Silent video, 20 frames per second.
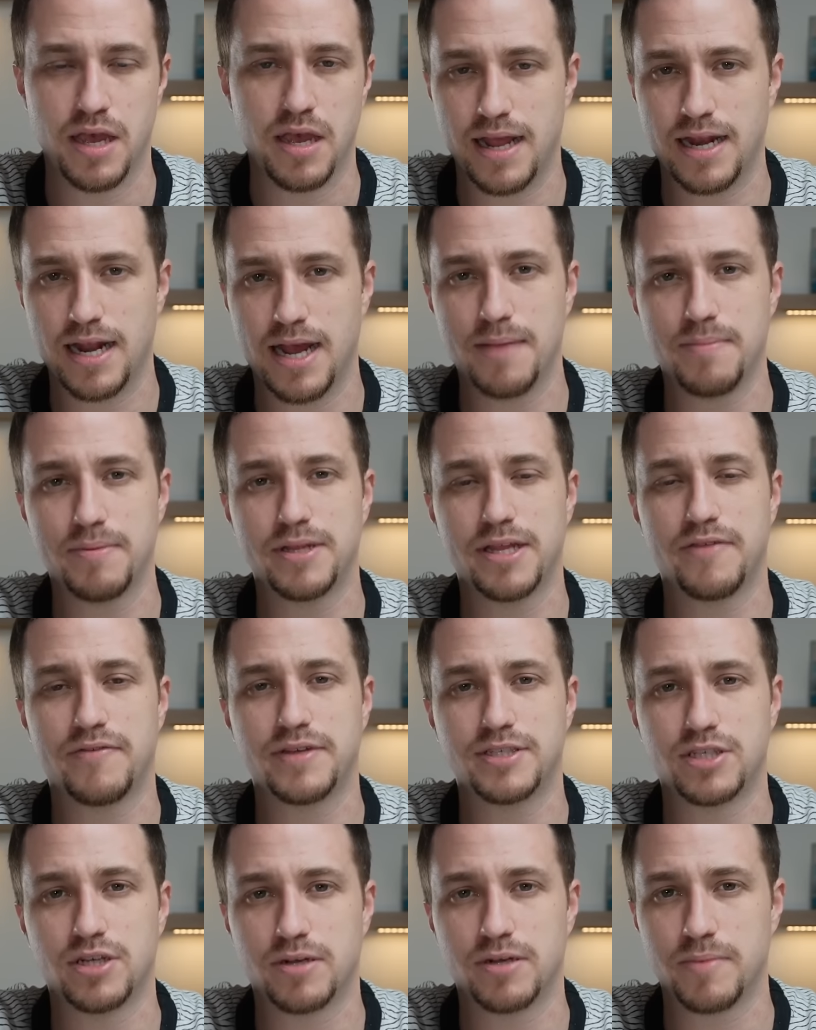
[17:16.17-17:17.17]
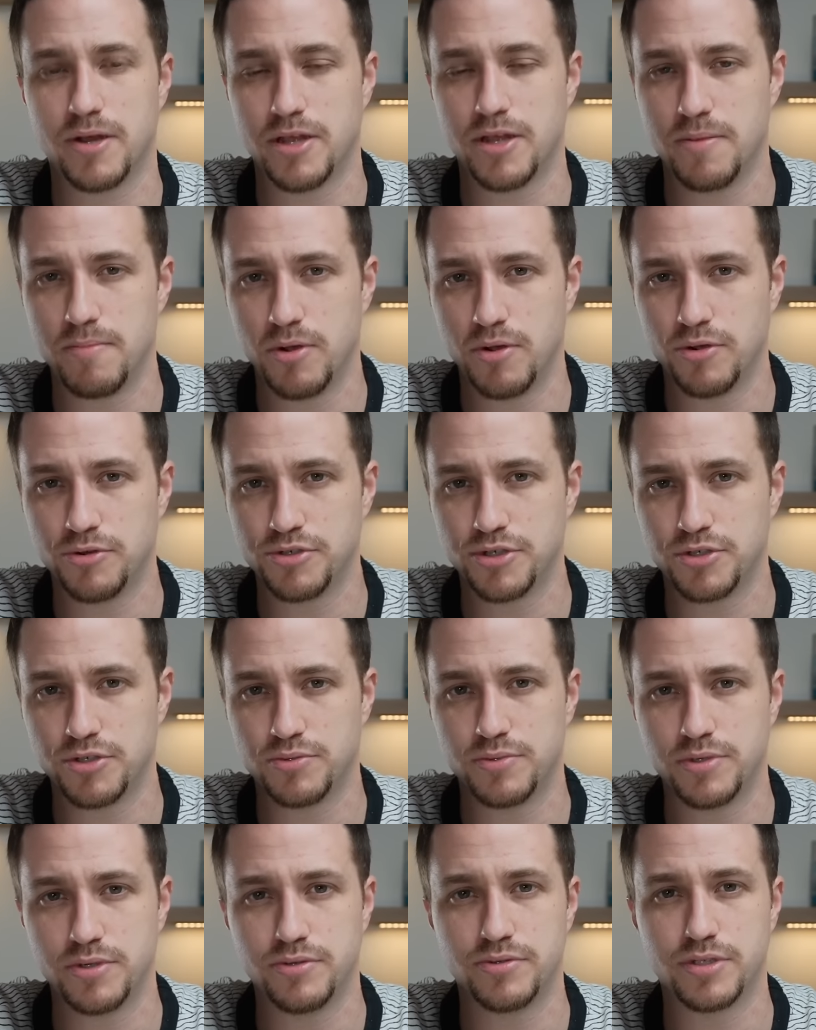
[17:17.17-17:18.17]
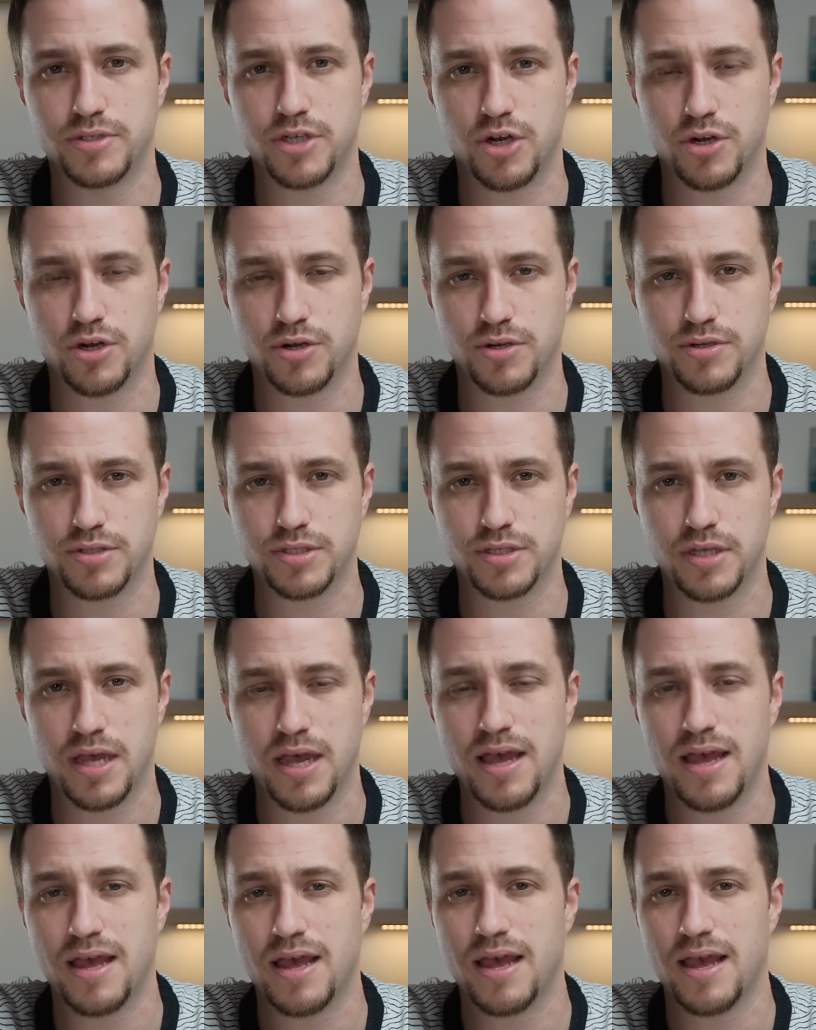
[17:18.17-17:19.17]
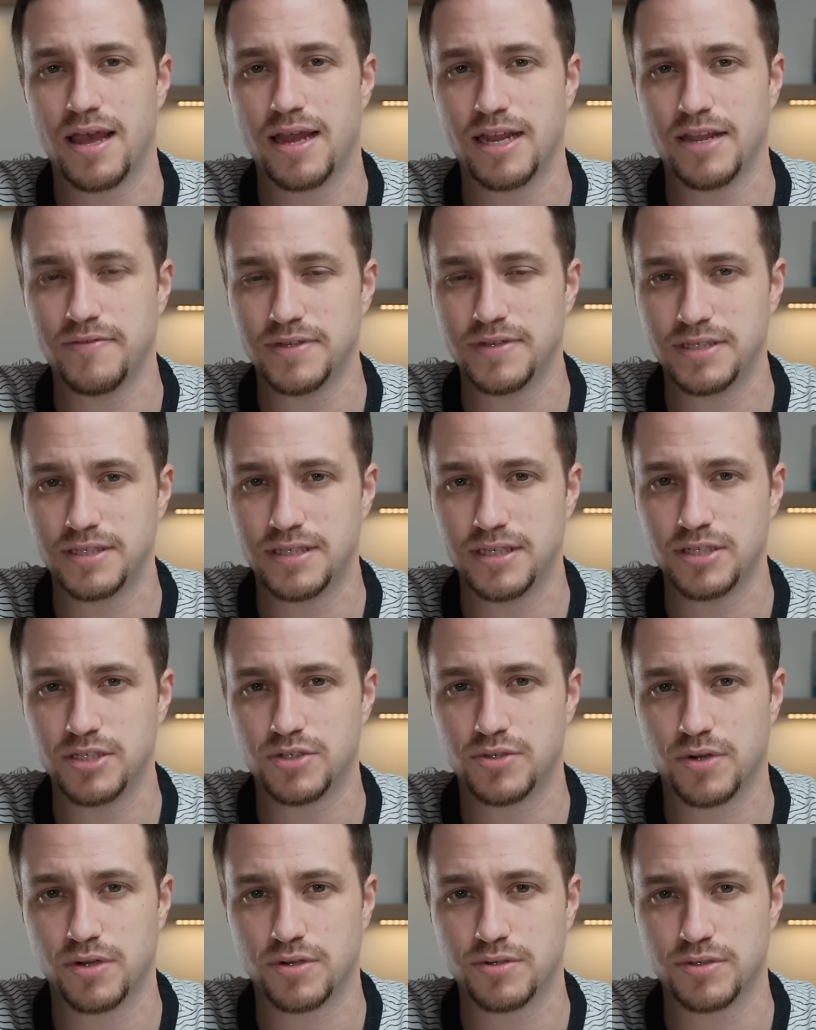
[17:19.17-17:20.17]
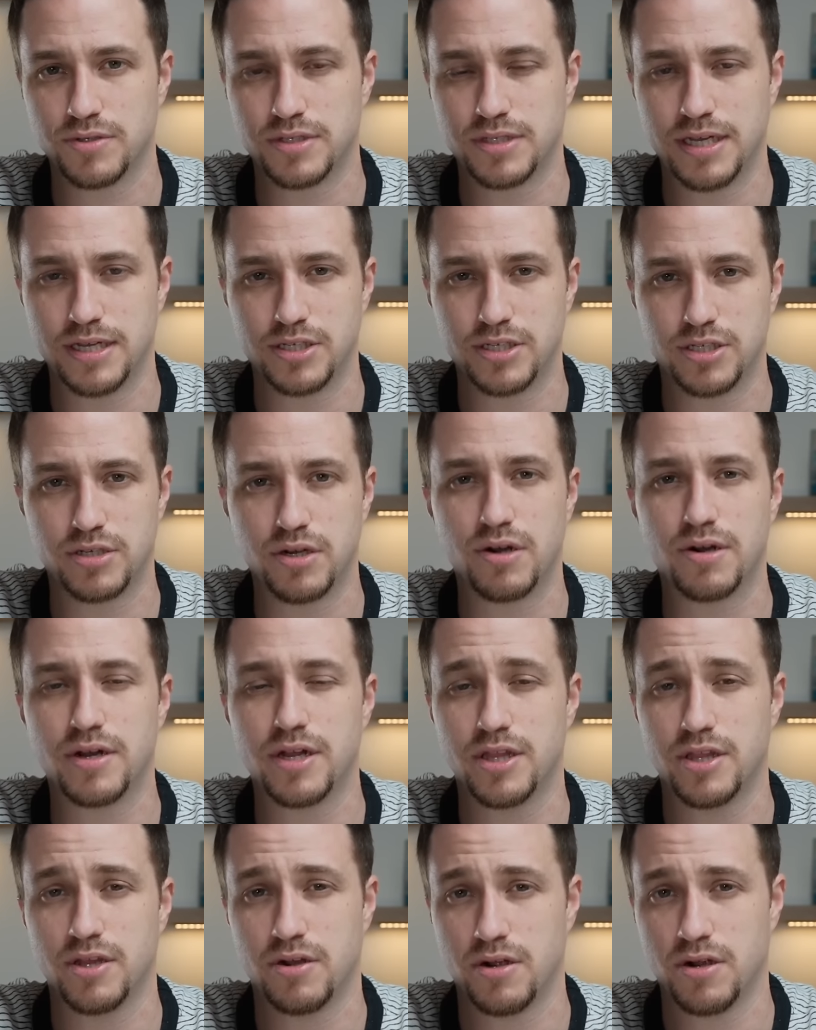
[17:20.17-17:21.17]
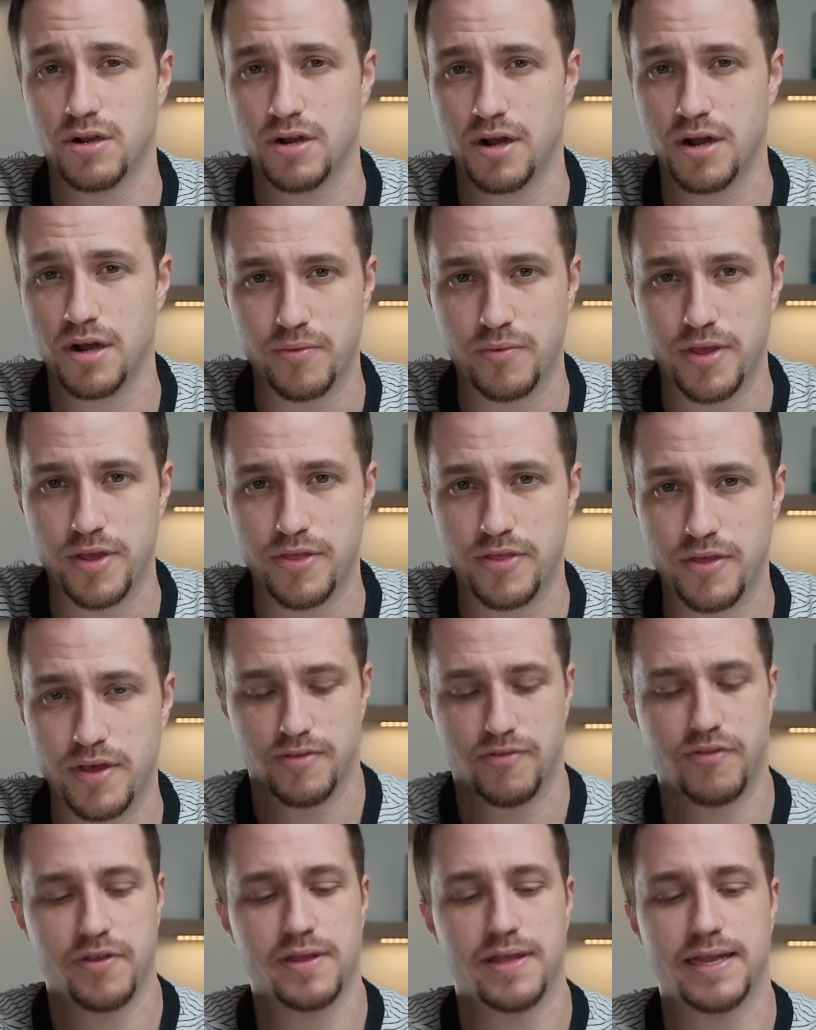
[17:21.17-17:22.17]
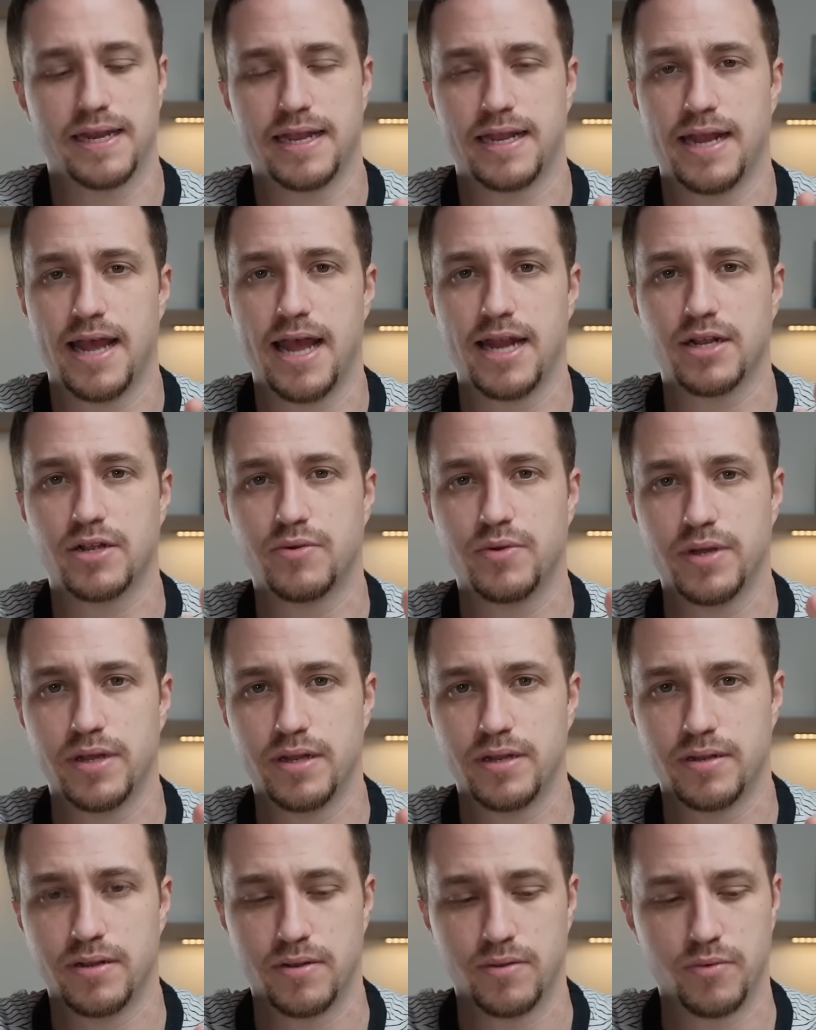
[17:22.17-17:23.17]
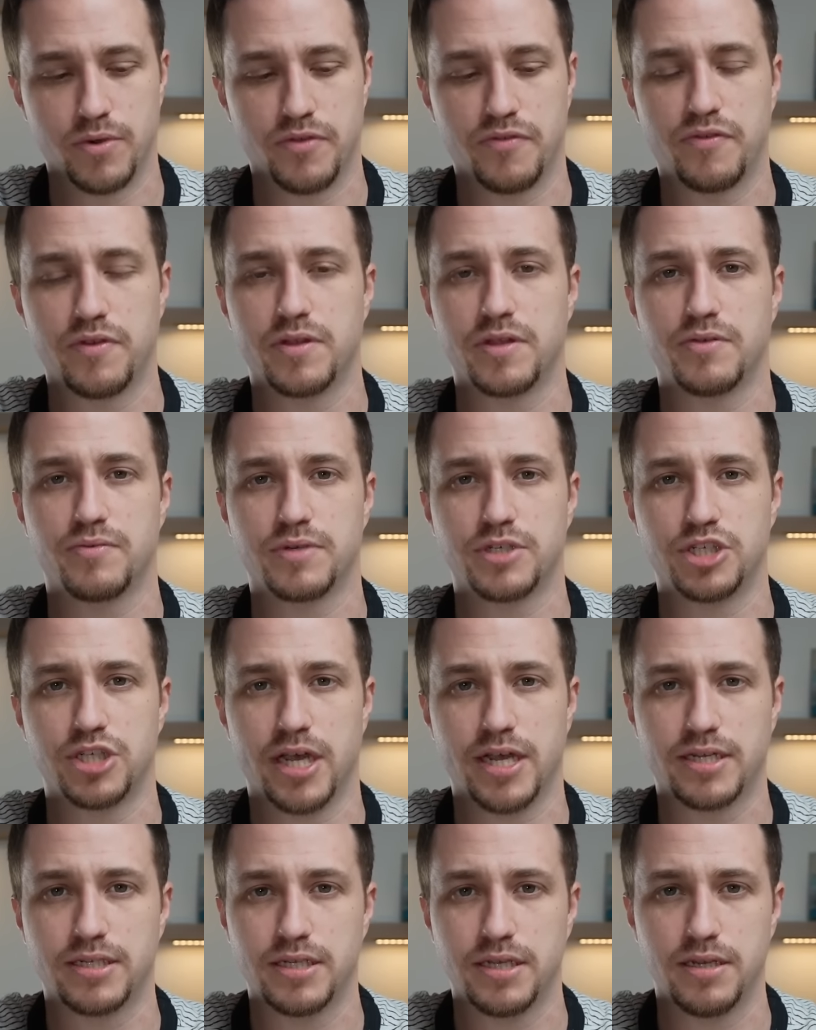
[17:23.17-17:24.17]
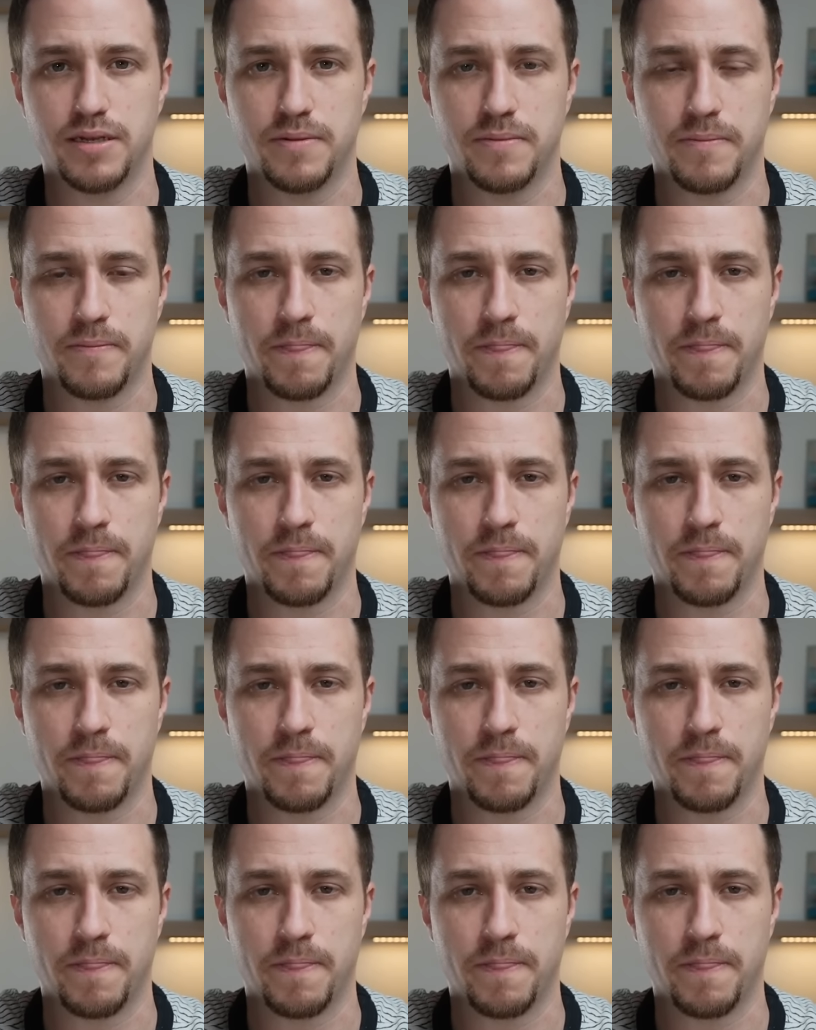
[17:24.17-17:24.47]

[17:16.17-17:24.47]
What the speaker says: And I believe he's talking about emotional wounds, hurts, and even sin struggles that start in the heart with feeling inadequate, with feeling rejected,